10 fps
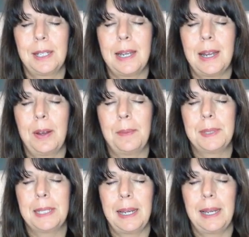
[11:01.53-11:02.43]
So now
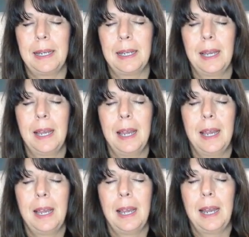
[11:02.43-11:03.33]
I'm saying,
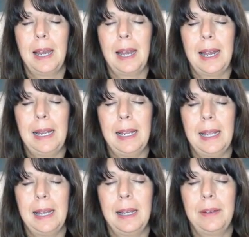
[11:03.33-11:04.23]
I
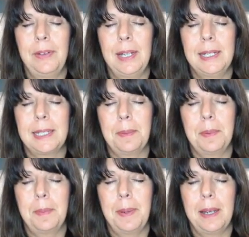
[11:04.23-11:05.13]
love and
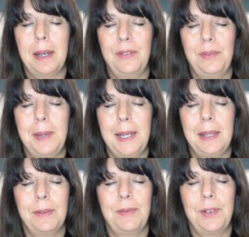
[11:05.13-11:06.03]
accept the part of me
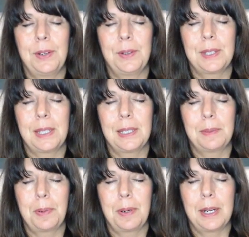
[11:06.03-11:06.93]
that feels this
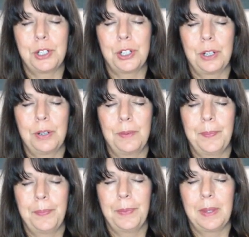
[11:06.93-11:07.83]
pressure
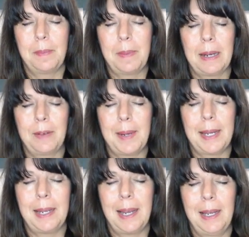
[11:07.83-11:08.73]
in the back of
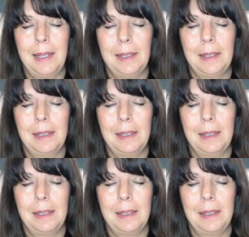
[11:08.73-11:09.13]
my neck.